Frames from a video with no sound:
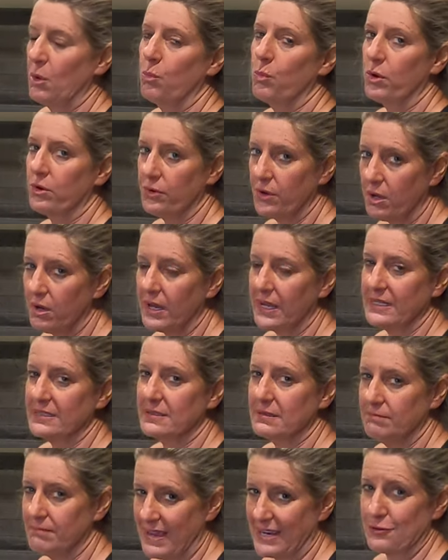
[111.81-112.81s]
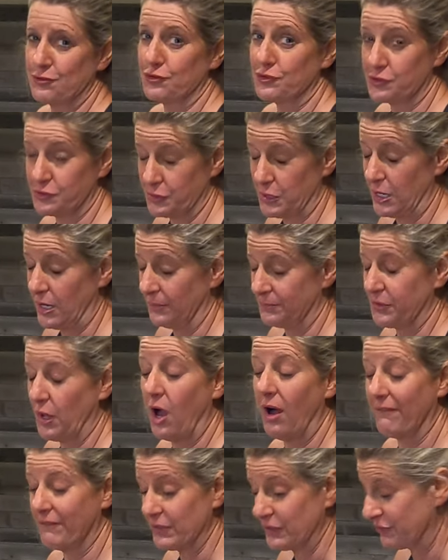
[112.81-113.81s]
we're not mattress snobs,
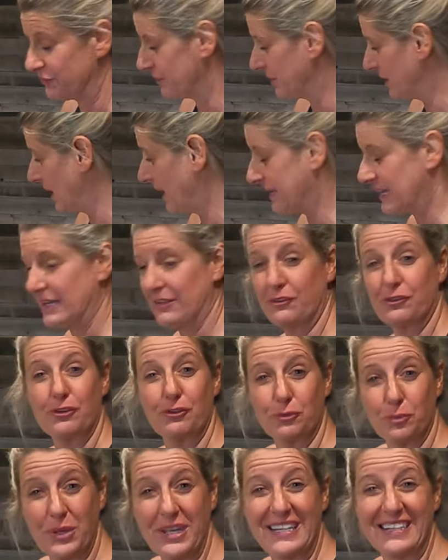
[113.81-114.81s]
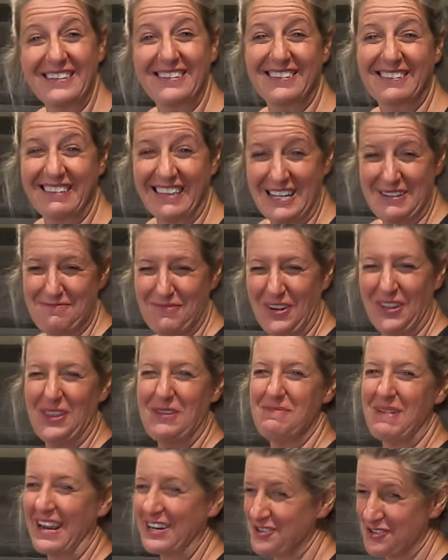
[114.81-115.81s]
obviously, I guess, because we can sleep on
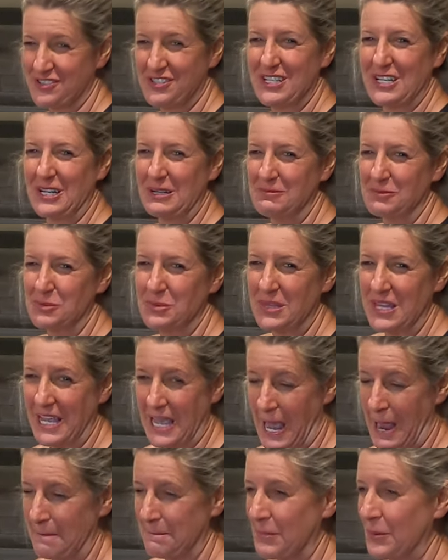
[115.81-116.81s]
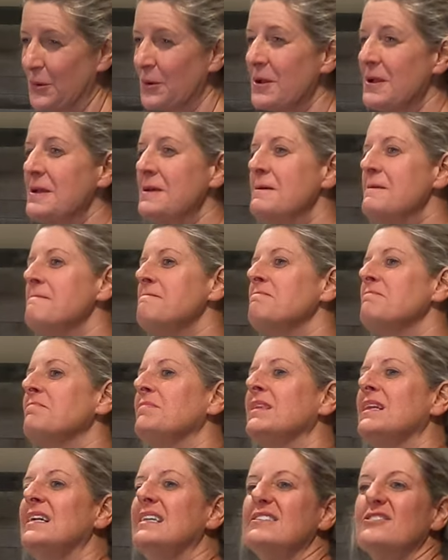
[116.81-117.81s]
the mattress that comes with a camper.
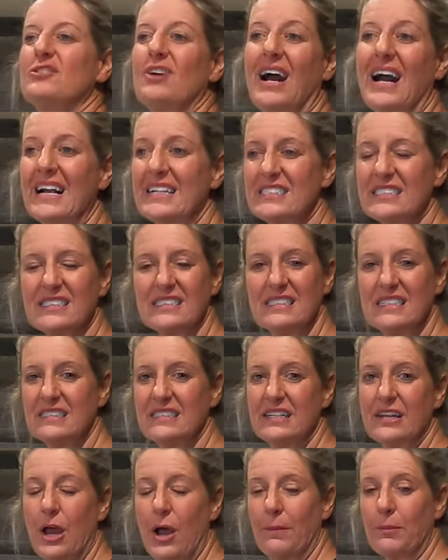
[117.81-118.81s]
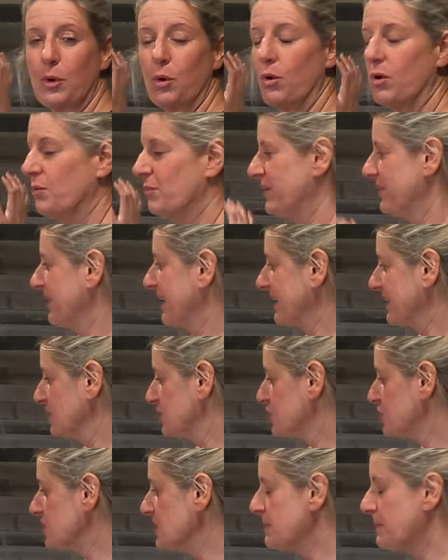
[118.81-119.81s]
So I just ended up going with like
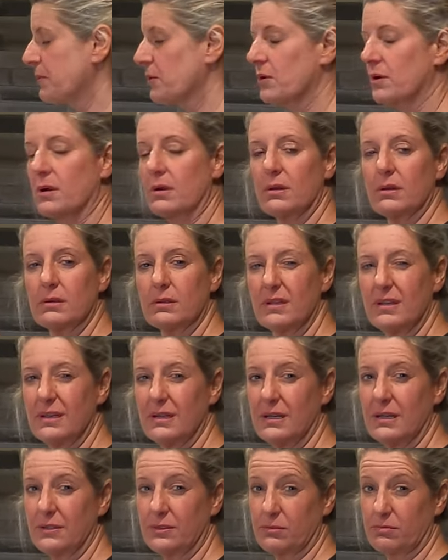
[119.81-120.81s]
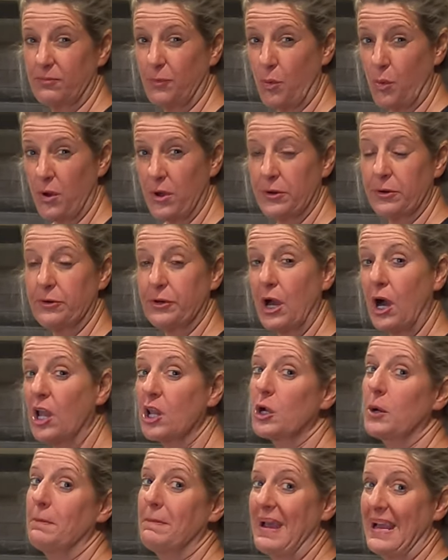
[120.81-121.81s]
a cheaper, a
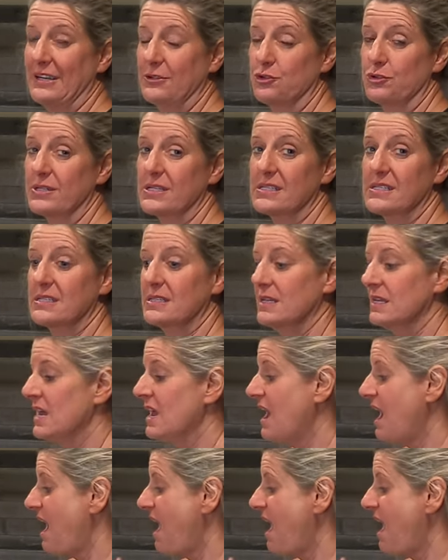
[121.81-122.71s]
$400 mattress.